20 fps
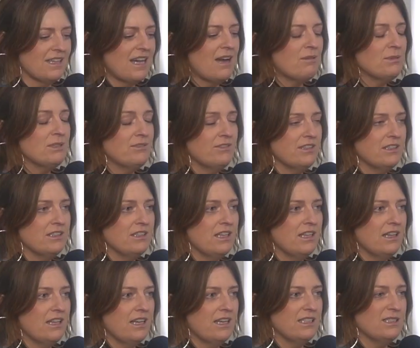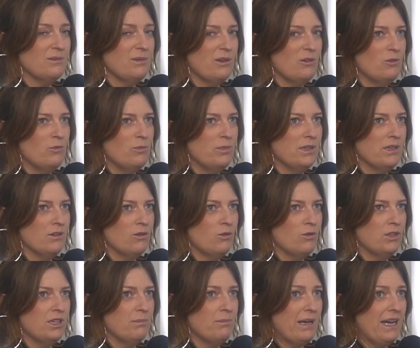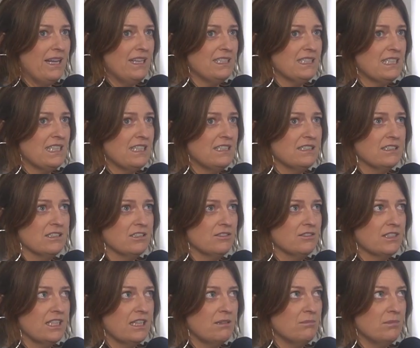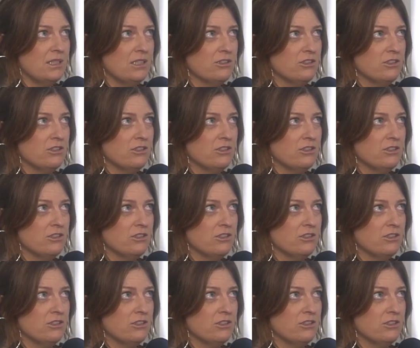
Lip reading: I was feeling like that as well, but all the Palestine stuff's getting me